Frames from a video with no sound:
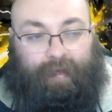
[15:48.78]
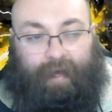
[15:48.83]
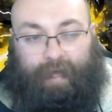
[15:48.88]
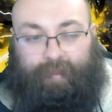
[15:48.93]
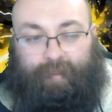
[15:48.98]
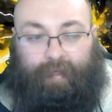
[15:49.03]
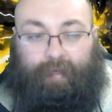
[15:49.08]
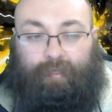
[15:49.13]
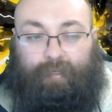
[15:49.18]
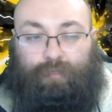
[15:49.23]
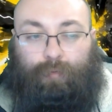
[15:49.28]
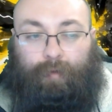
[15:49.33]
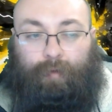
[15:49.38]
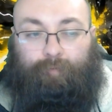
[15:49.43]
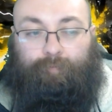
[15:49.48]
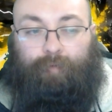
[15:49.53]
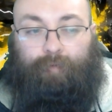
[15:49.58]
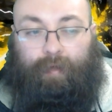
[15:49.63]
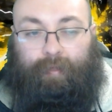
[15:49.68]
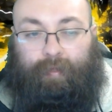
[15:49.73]
I think it's
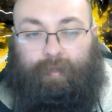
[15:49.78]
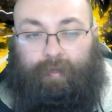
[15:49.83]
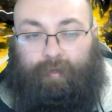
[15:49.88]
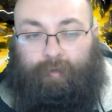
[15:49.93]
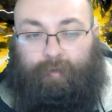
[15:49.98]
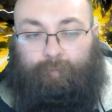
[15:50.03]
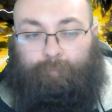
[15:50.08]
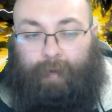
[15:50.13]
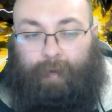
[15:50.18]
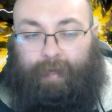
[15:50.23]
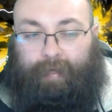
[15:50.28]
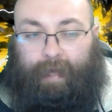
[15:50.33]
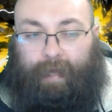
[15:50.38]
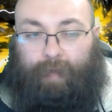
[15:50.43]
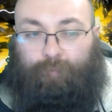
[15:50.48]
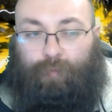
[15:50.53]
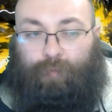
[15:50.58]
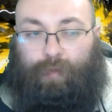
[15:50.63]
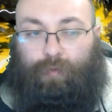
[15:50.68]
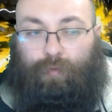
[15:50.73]
quite fun, but
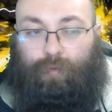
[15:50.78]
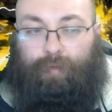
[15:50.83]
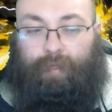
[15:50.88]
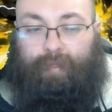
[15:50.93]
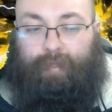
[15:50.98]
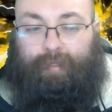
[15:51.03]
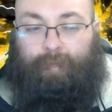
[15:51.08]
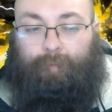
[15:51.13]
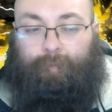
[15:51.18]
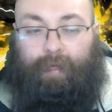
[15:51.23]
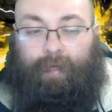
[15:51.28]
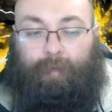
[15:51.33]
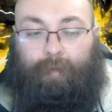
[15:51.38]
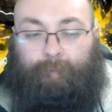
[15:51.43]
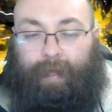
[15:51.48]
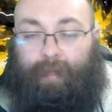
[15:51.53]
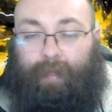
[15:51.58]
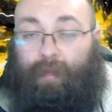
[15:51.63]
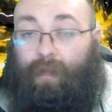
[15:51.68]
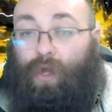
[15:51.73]
again, we don't need to be
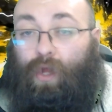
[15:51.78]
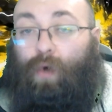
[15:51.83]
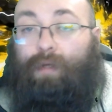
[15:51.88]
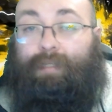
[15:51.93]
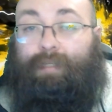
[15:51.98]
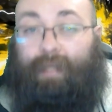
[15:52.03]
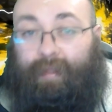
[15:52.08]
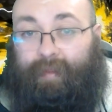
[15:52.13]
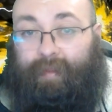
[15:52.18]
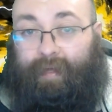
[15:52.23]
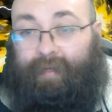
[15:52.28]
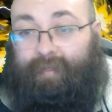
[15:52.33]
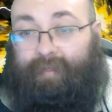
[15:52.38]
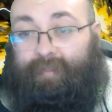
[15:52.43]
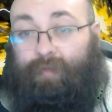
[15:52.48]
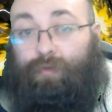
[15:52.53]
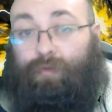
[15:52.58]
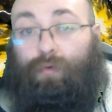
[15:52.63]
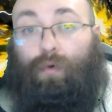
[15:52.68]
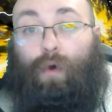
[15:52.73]
committing lots of things
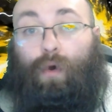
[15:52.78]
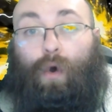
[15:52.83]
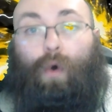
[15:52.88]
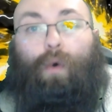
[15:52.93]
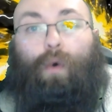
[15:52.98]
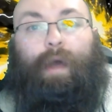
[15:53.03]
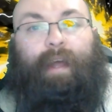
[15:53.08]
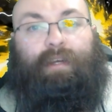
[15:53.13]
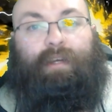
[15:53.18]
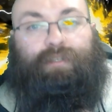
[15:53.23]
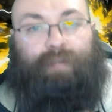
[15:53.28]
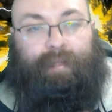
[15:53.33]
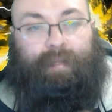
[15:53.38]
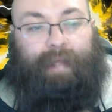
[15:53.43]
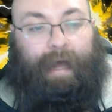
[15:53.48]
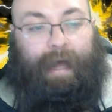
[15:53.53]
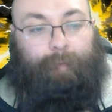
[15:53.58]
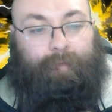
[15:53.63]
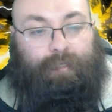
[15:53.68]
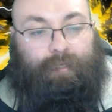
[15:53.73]
to do all extra
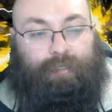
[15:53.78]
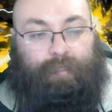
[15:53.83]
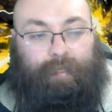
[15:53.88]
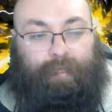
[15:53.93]
damage.